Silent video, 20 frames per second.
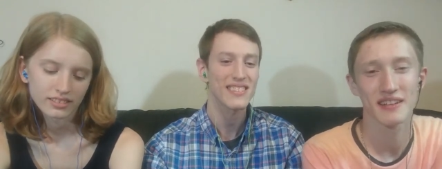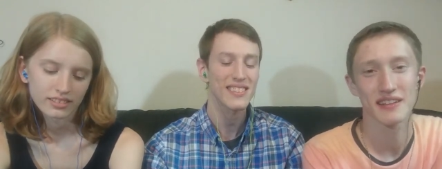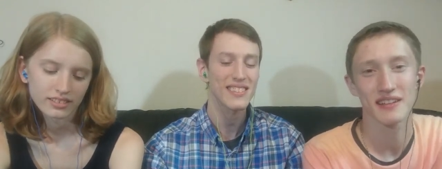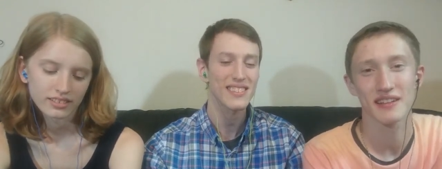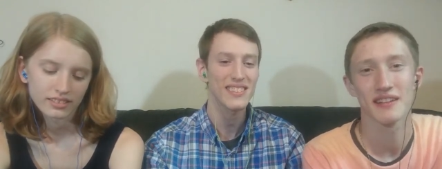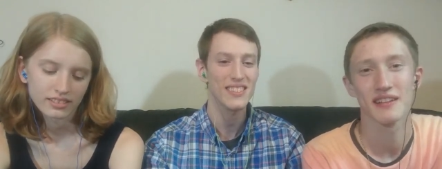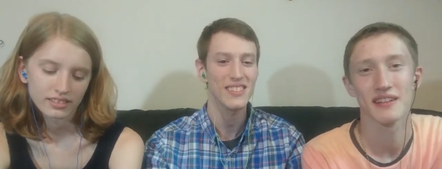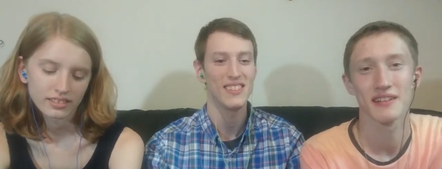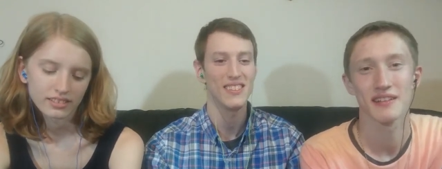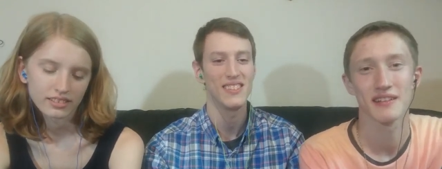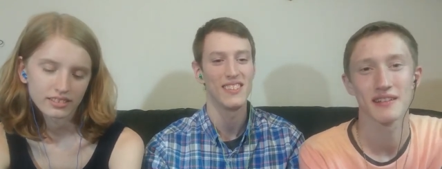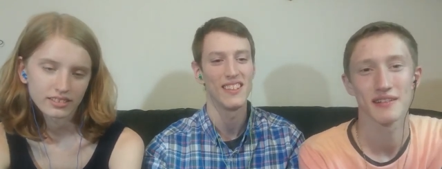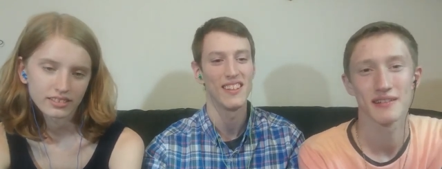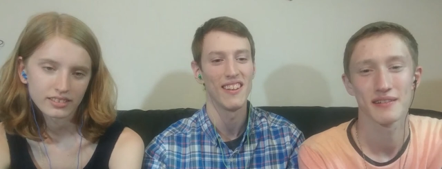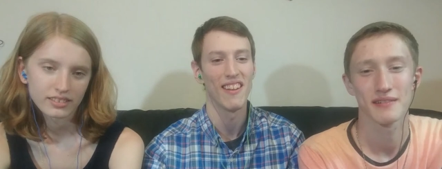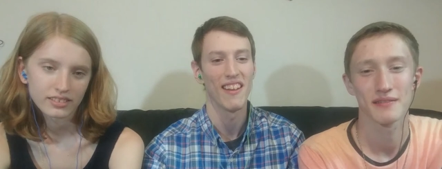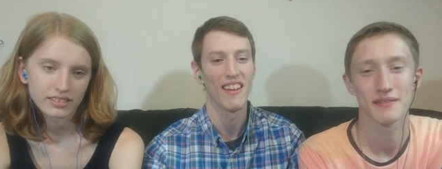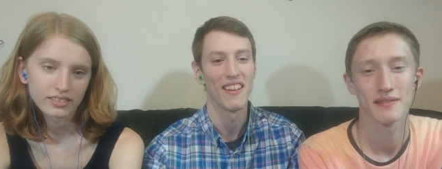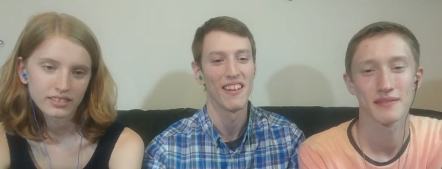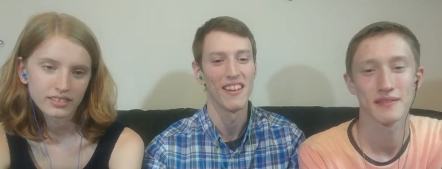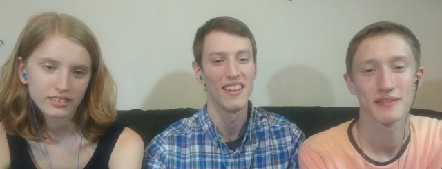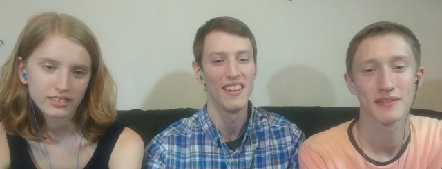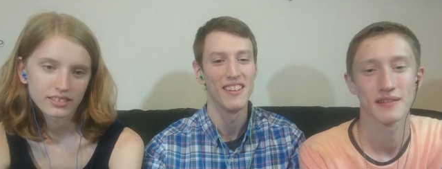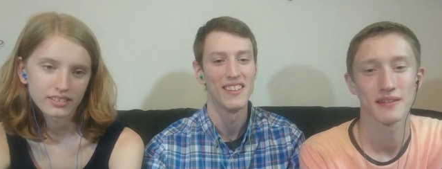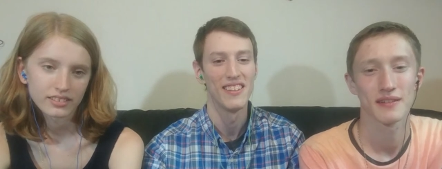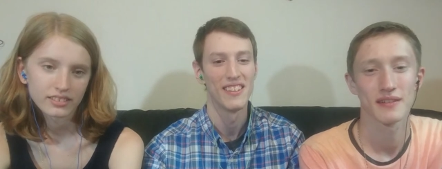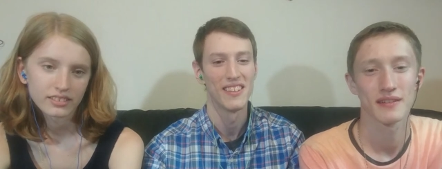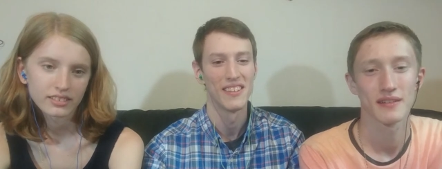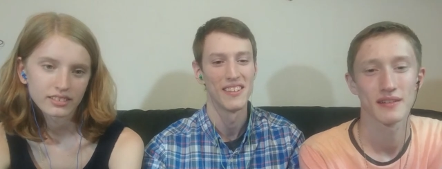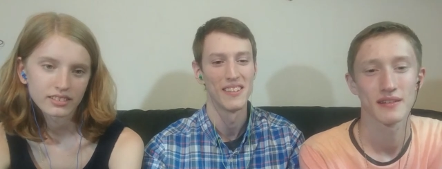
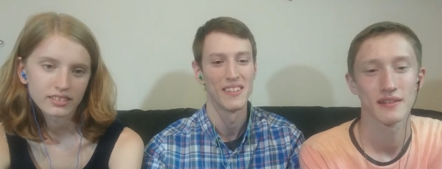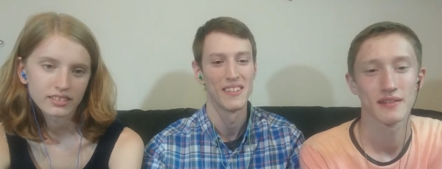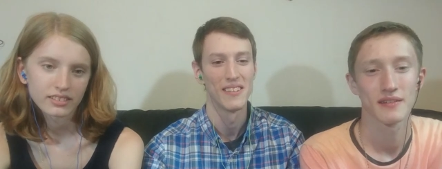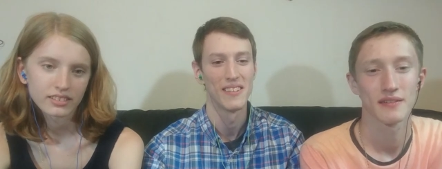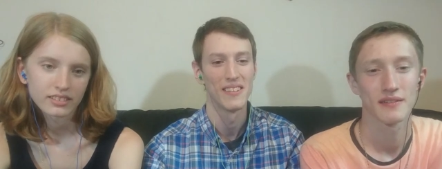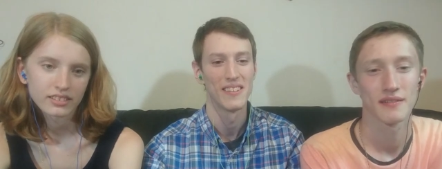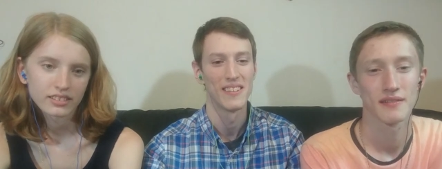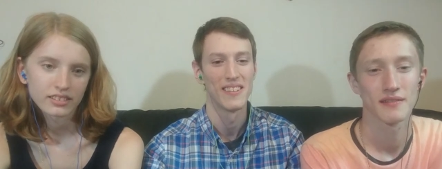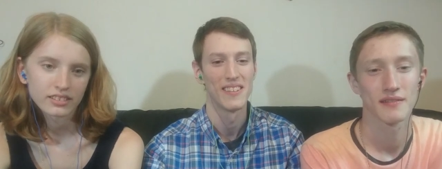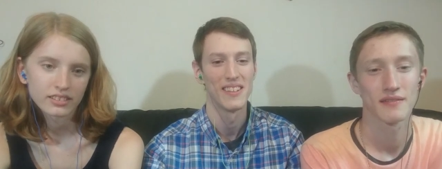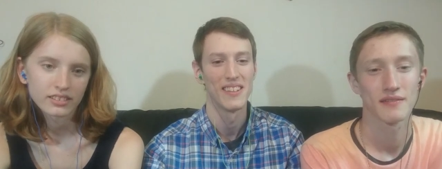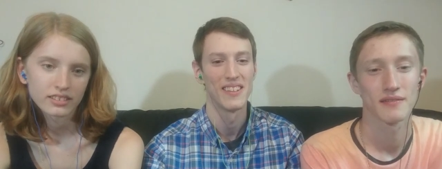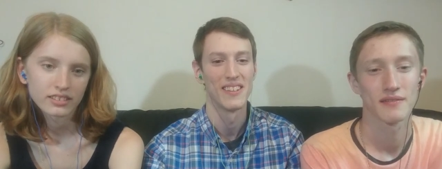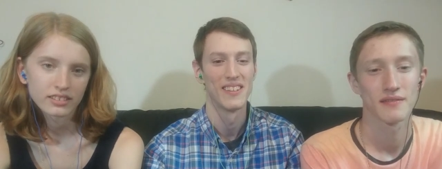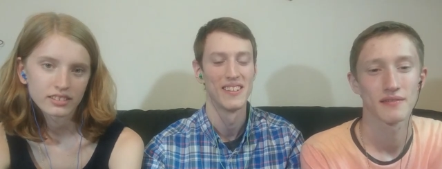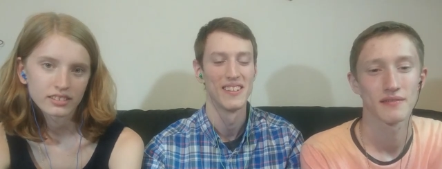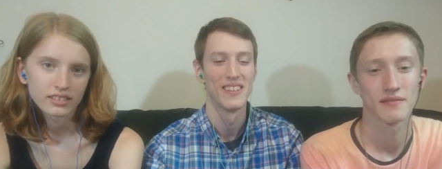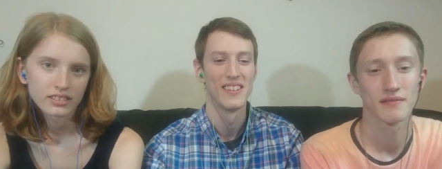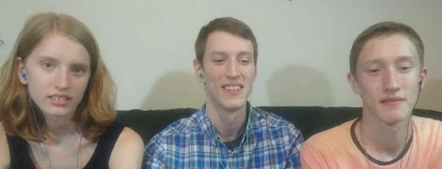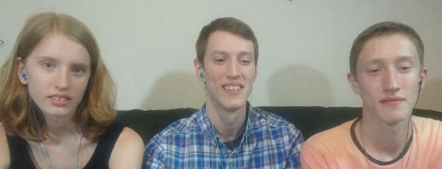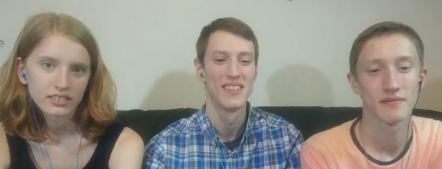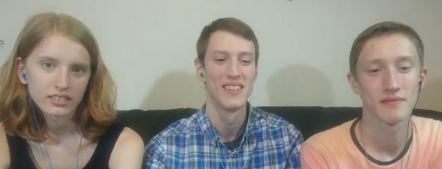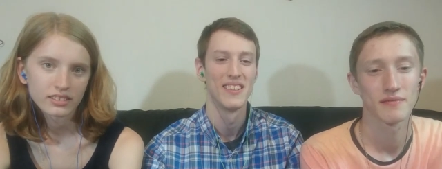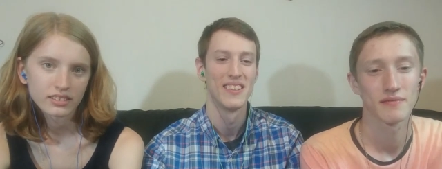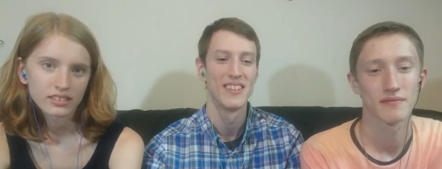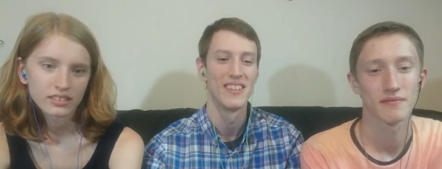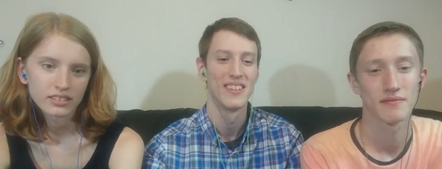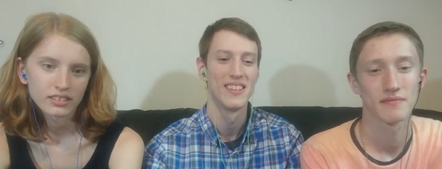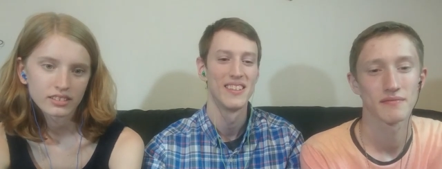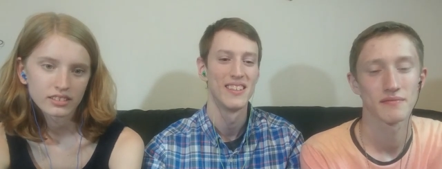
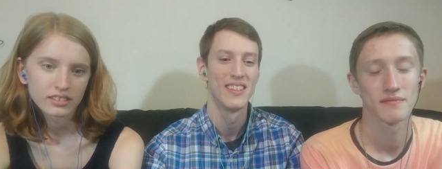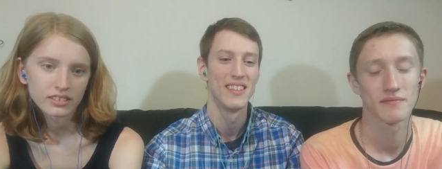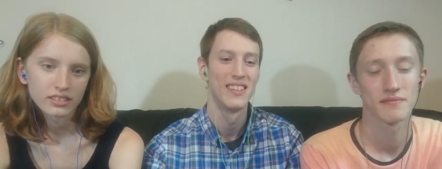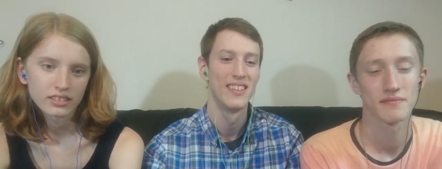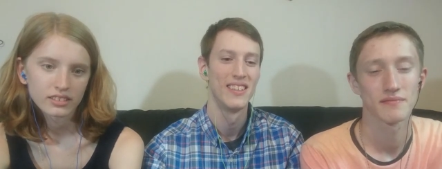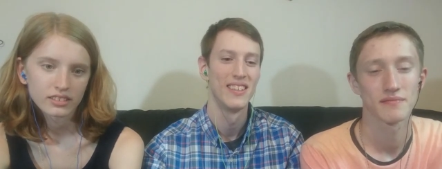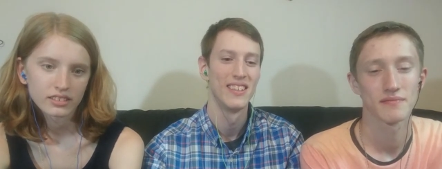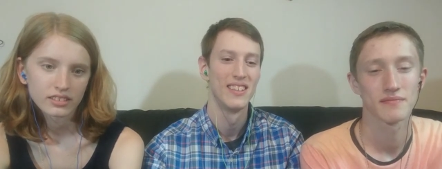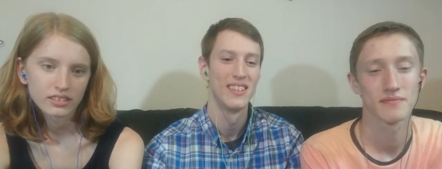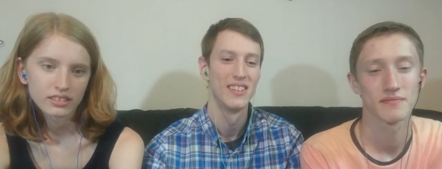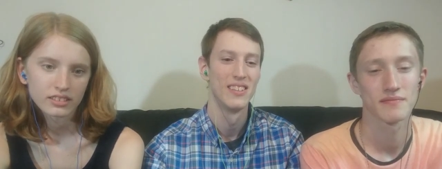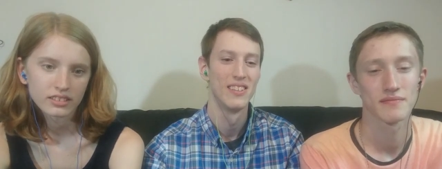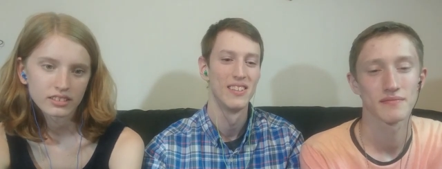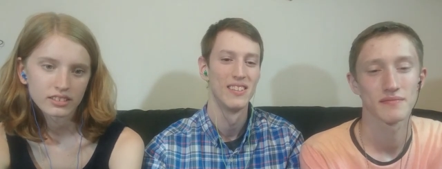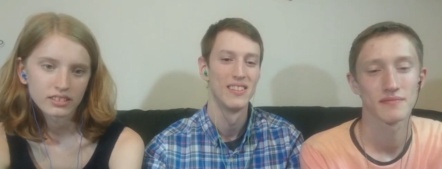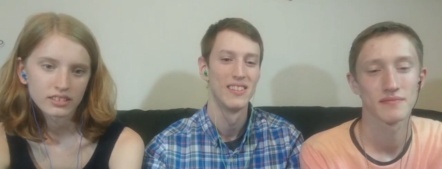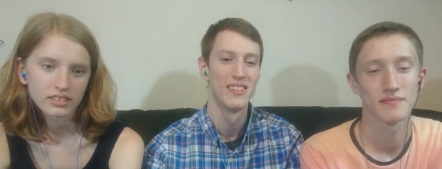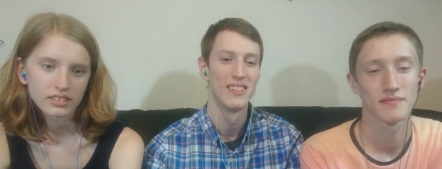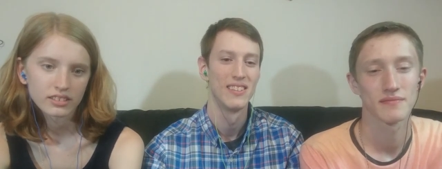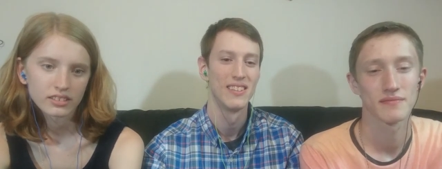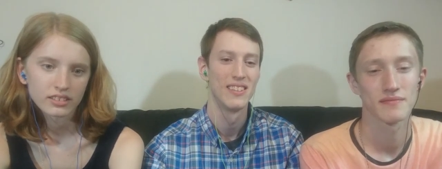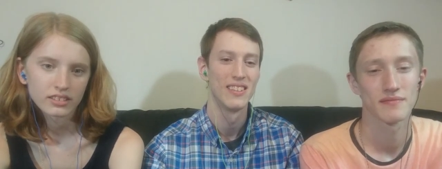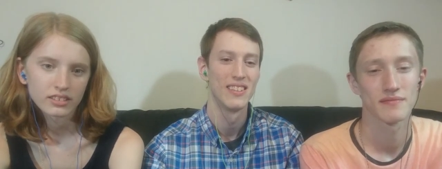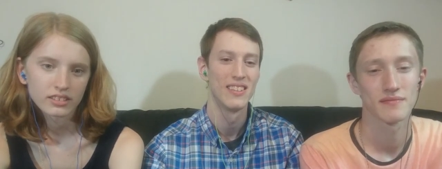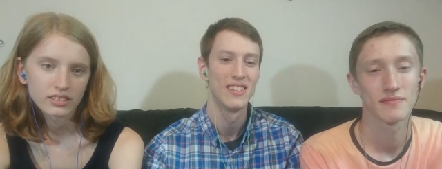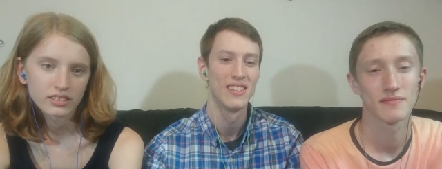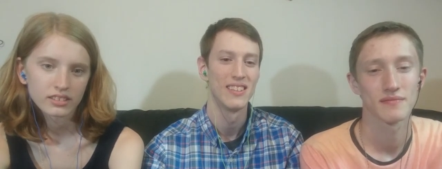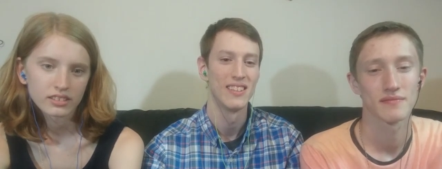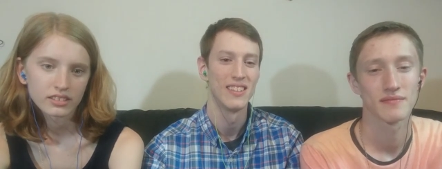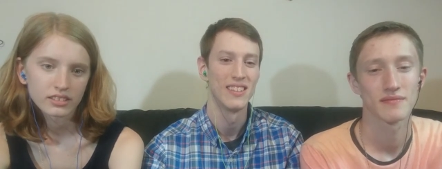
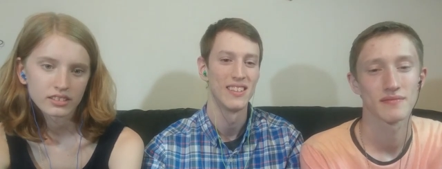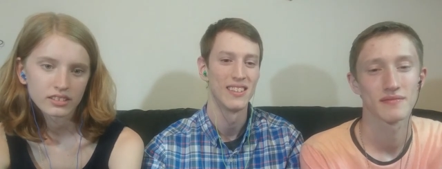No one is speaking in this clip.